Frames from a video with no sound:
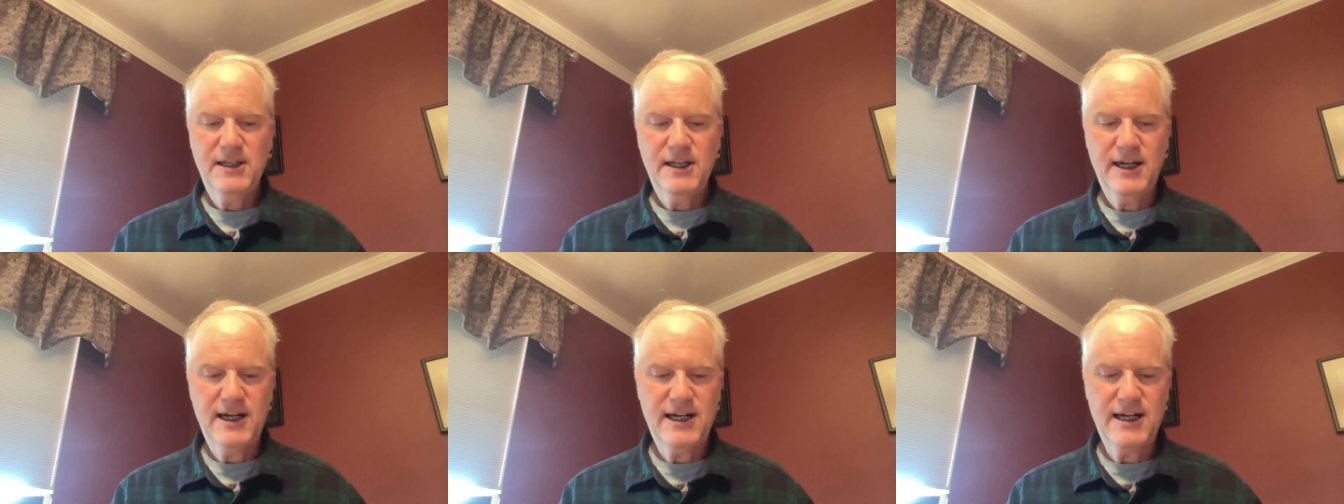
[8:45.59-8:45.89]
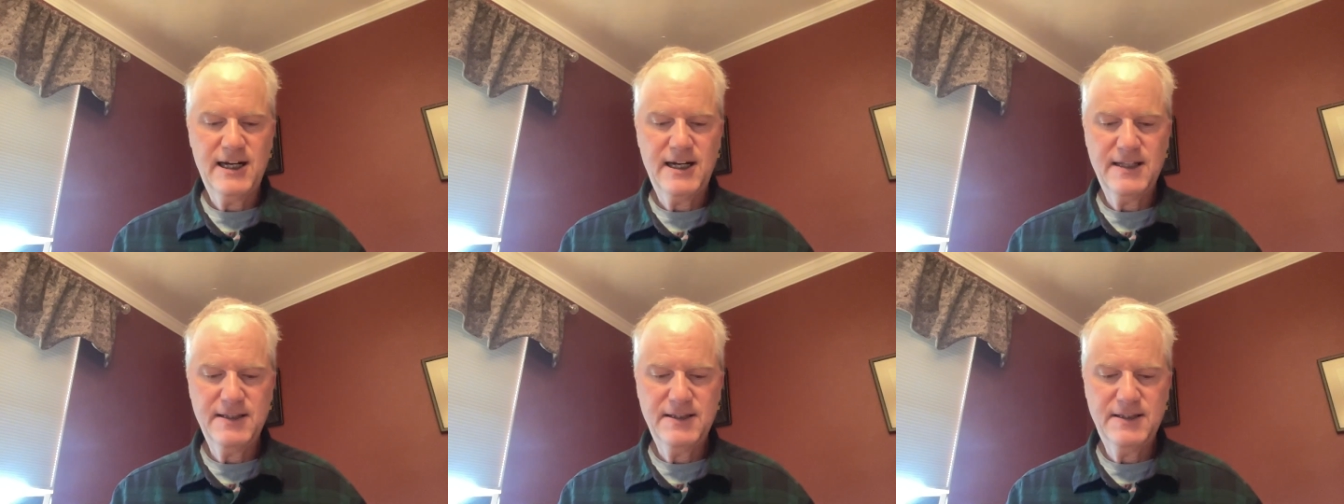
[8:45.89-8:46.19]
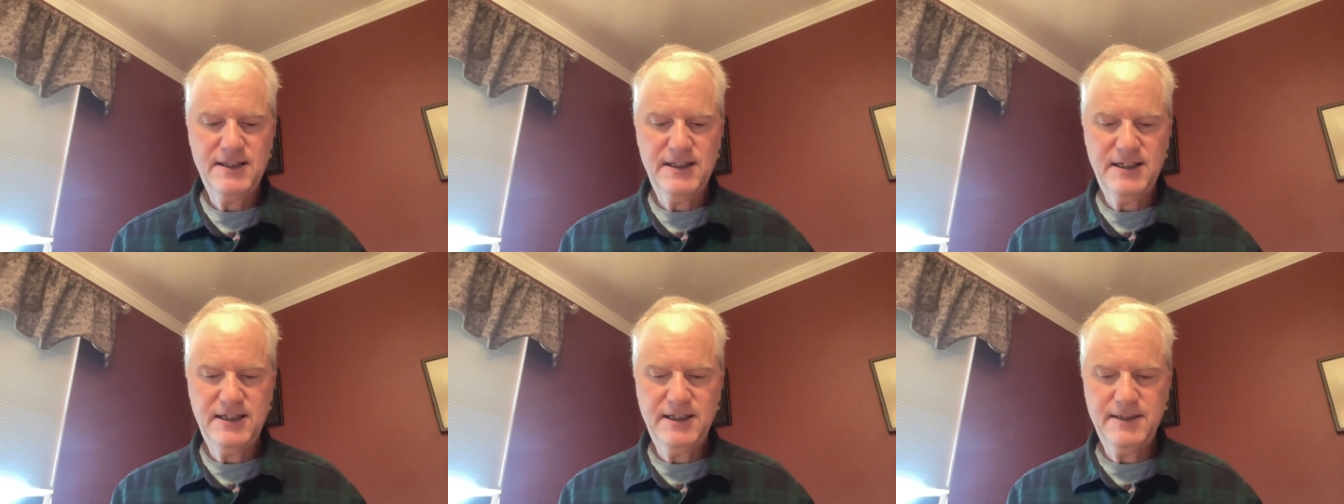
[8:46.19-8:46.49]

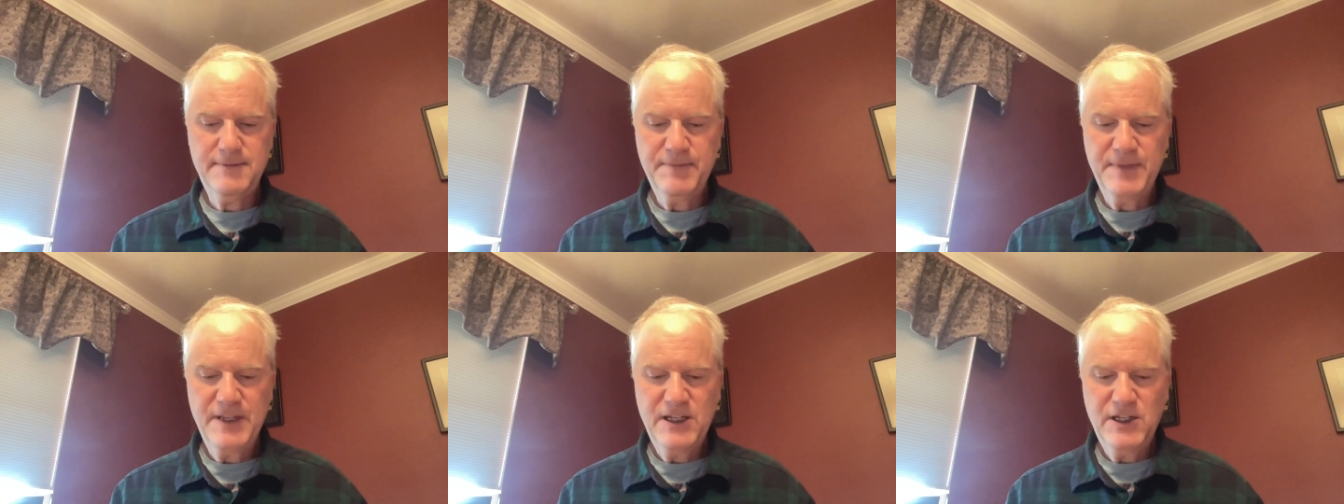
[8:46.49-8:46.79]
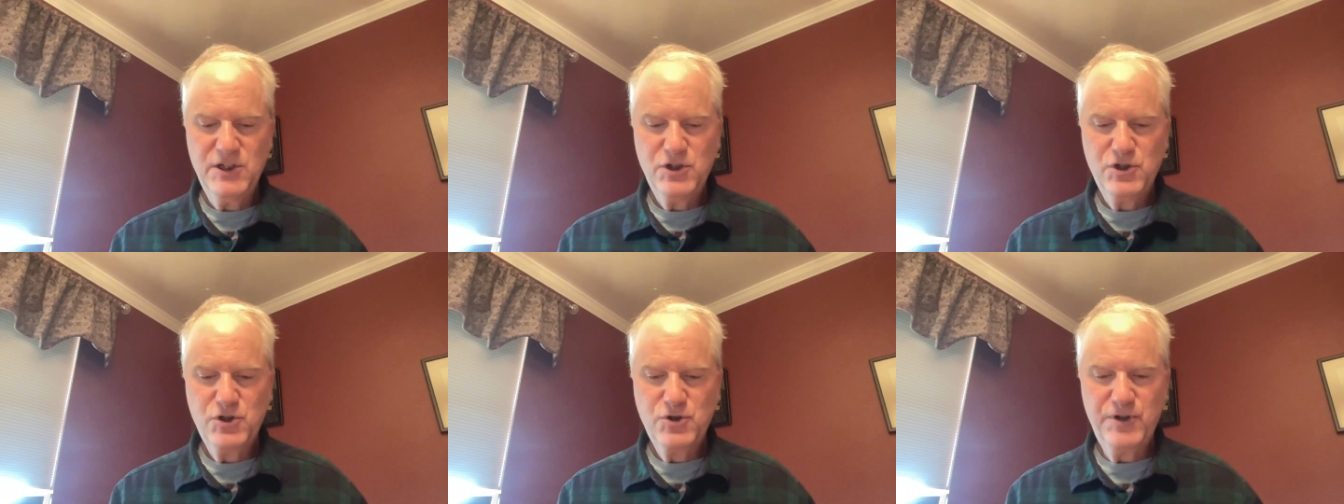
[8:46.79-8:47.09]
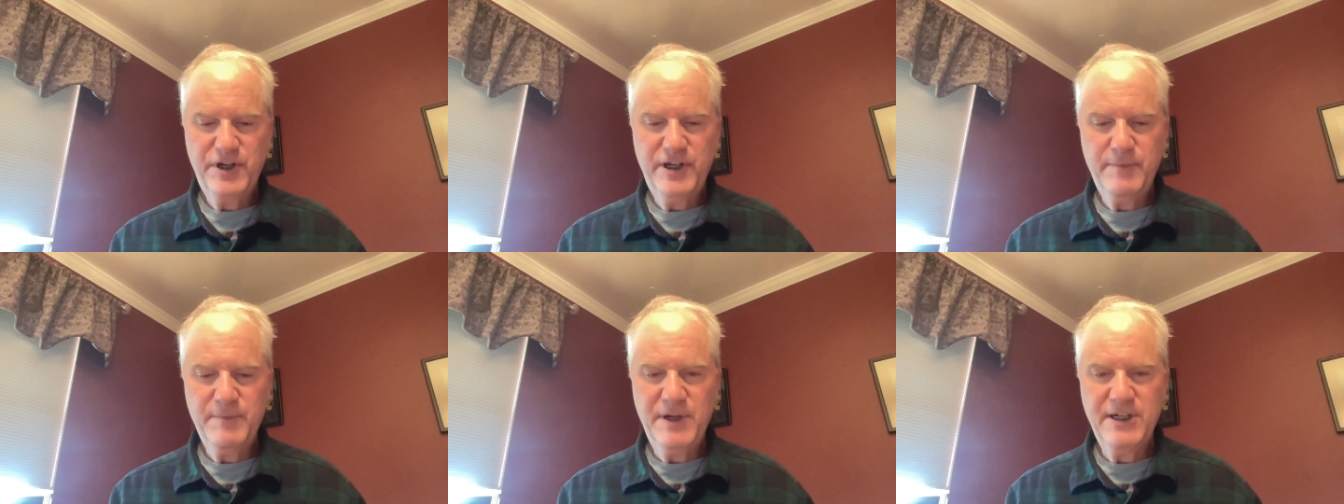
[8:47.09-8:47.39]
the
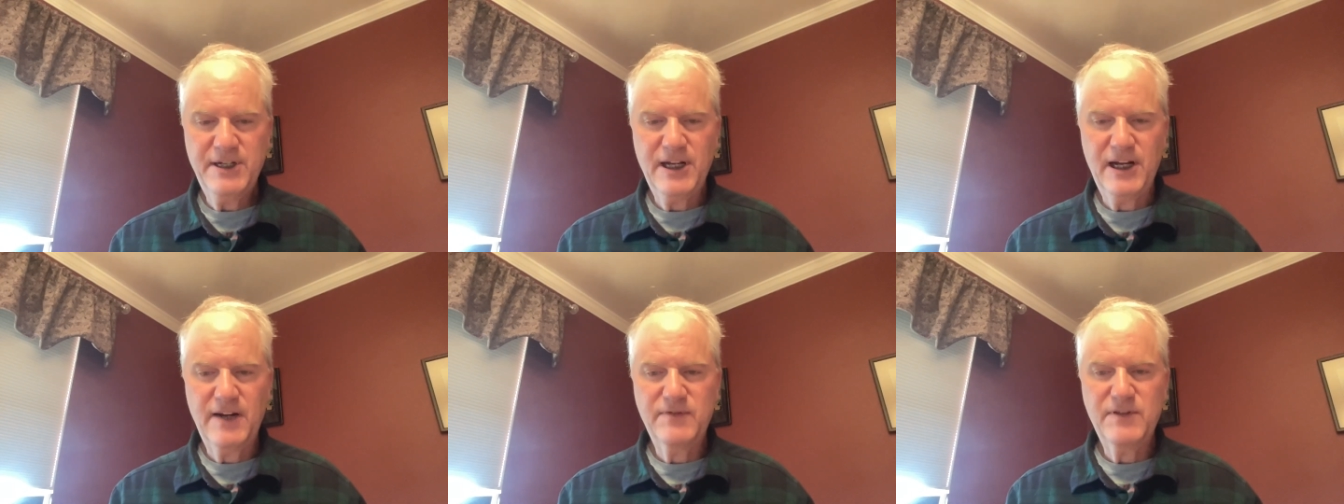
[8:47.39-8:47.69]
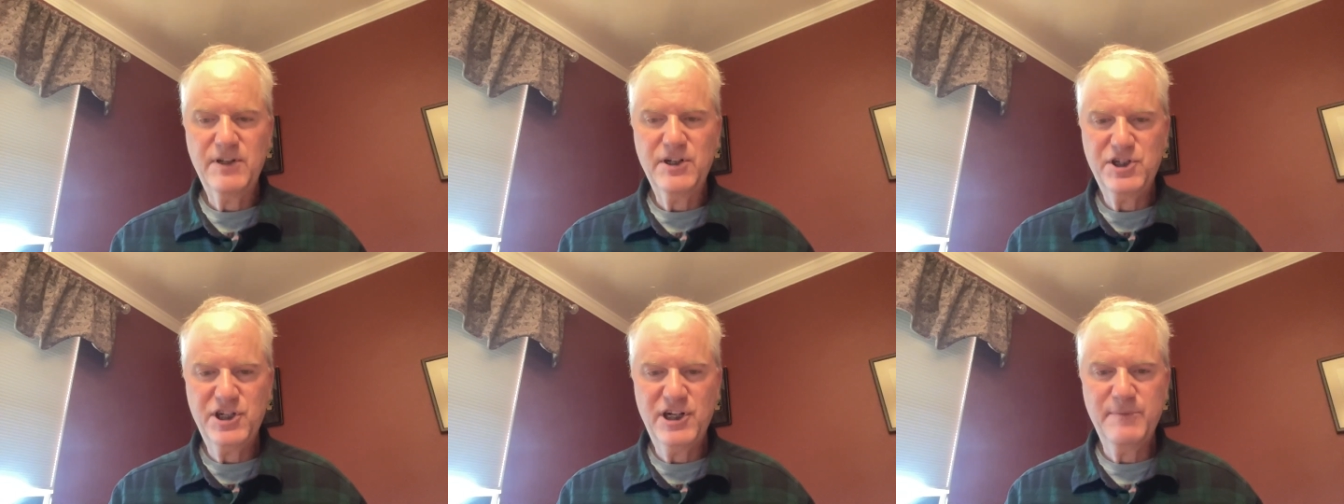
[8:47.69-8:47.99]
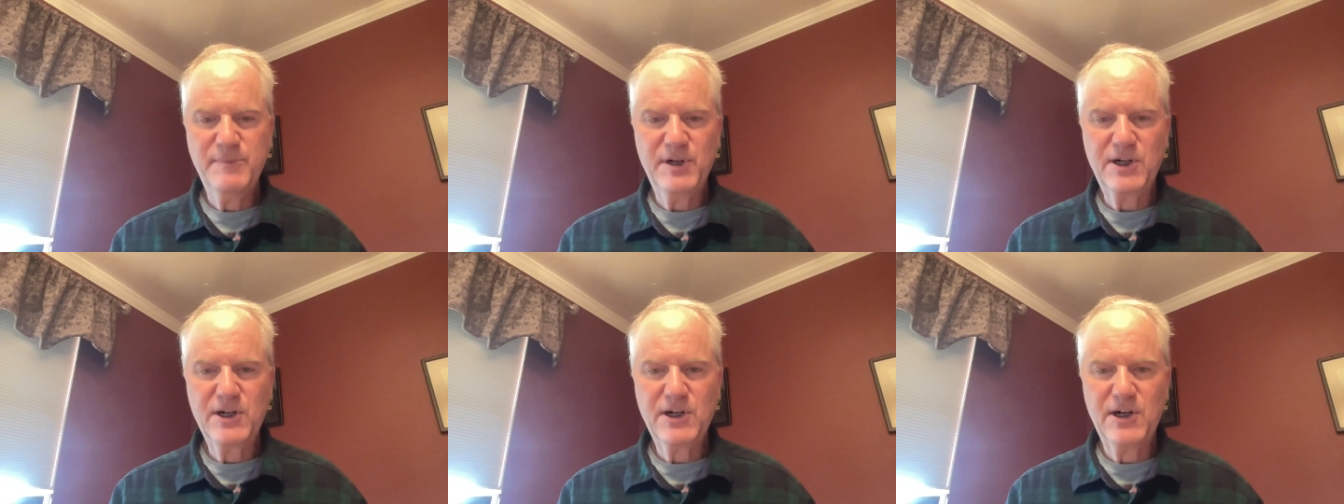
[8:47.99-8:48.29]
treatment of
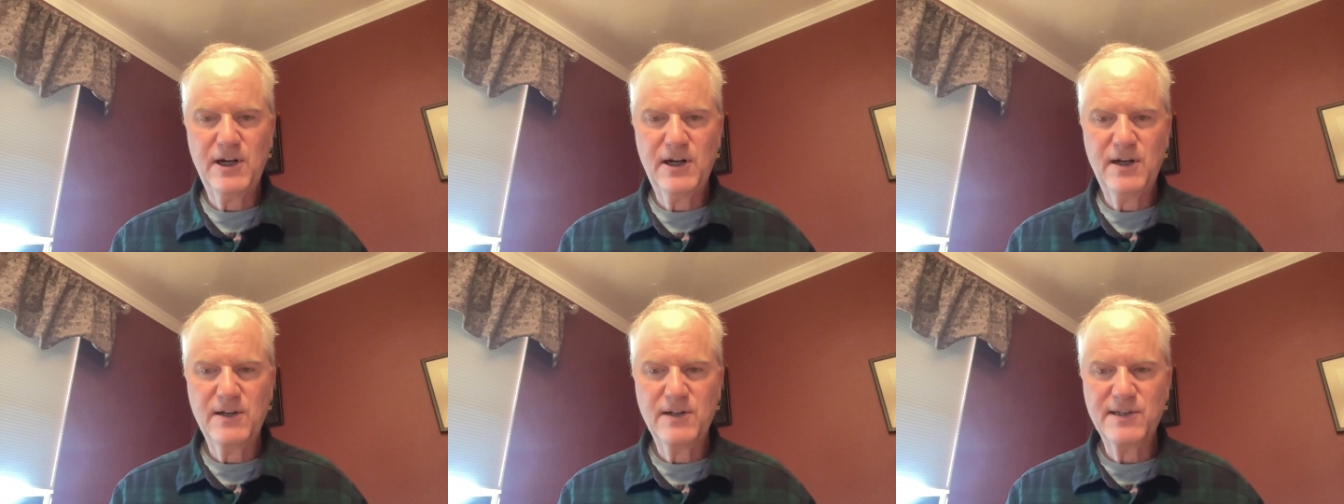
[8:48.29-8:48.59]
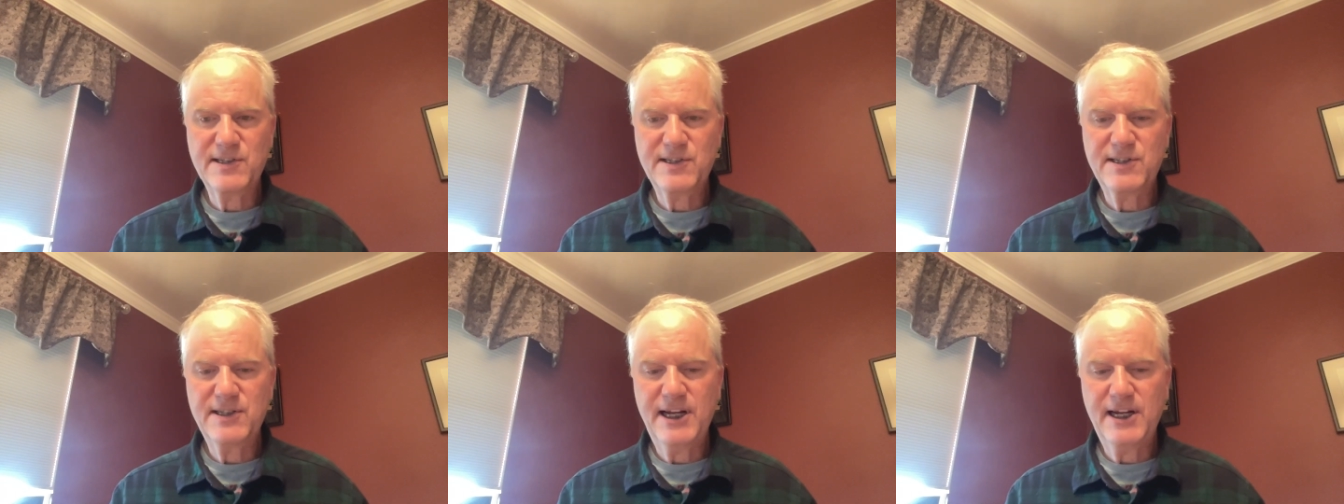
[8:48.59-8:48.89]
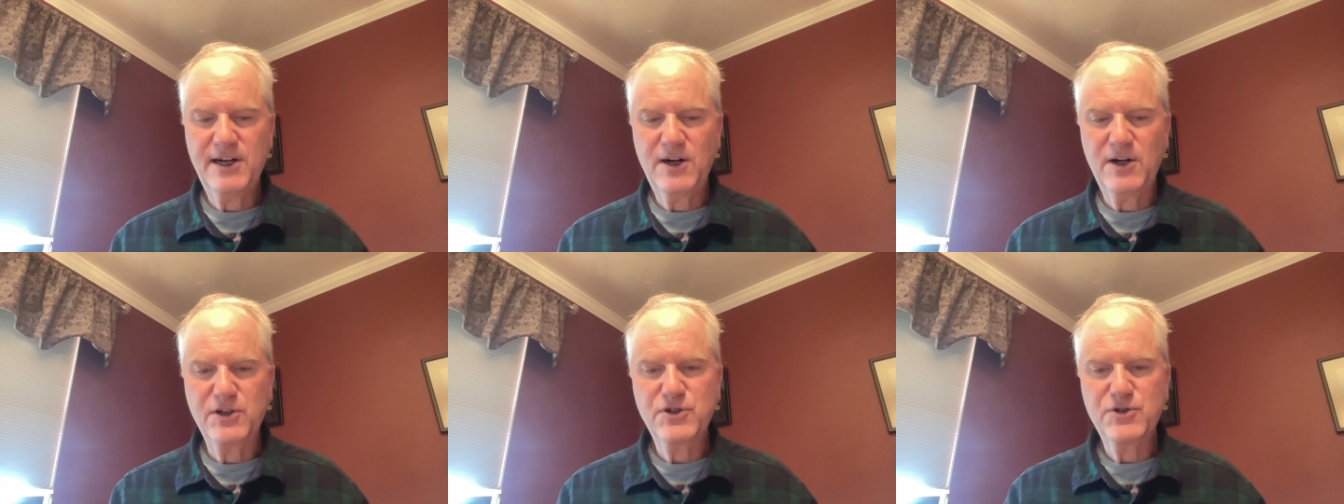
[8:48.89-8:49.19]
legitimate calls
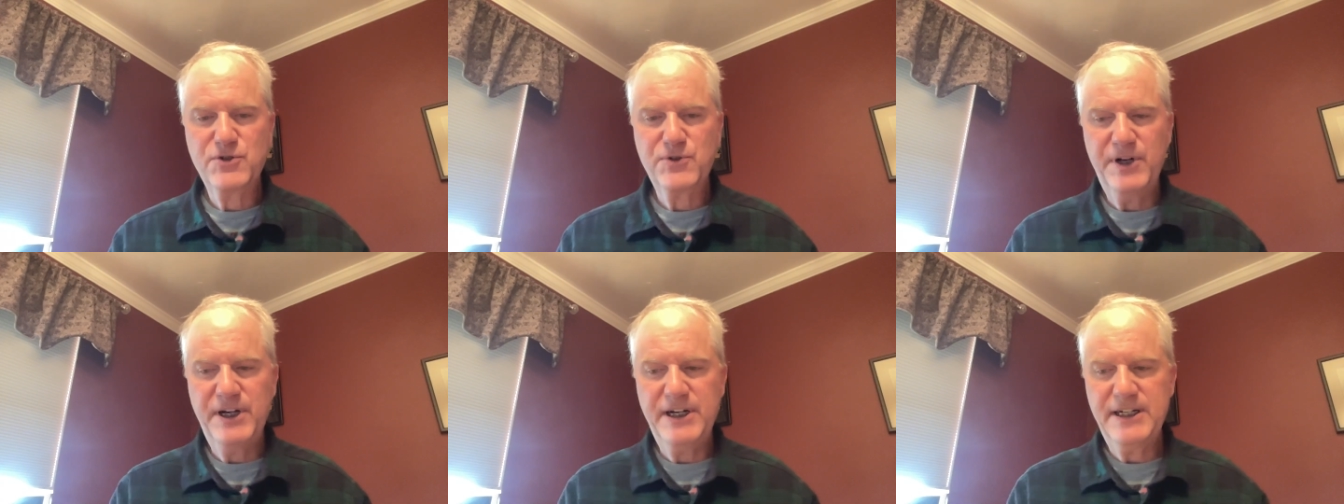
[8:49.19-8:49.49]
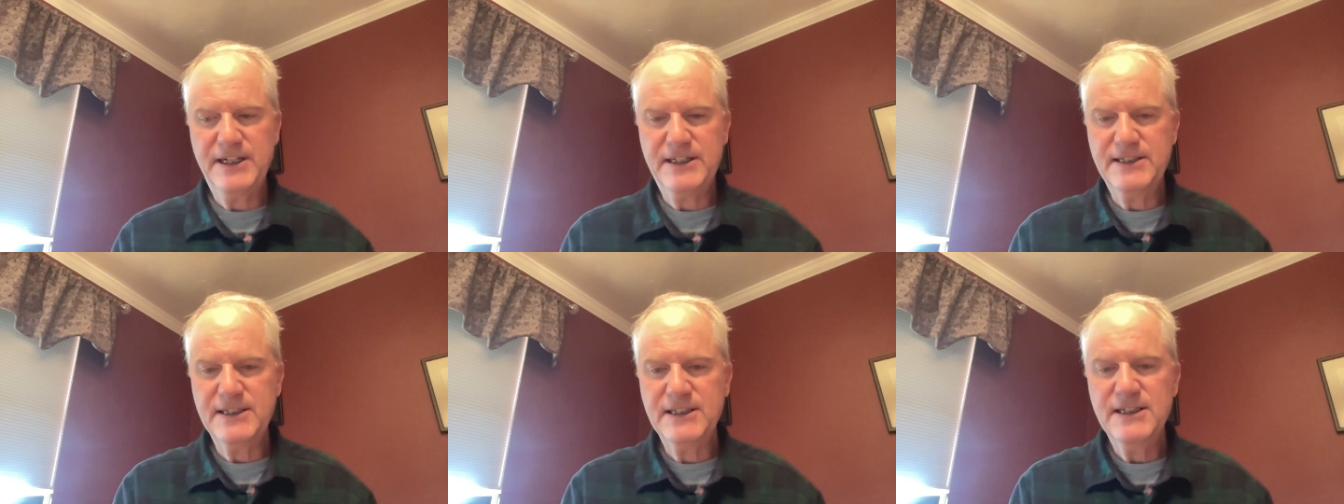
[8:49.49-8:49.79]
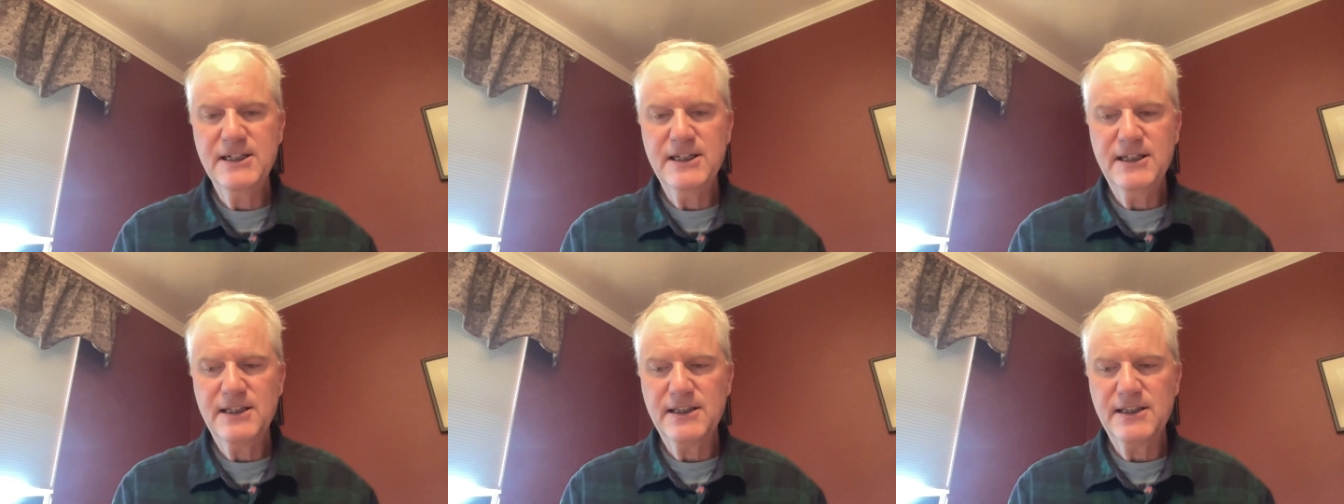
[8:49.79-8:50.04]
that are treated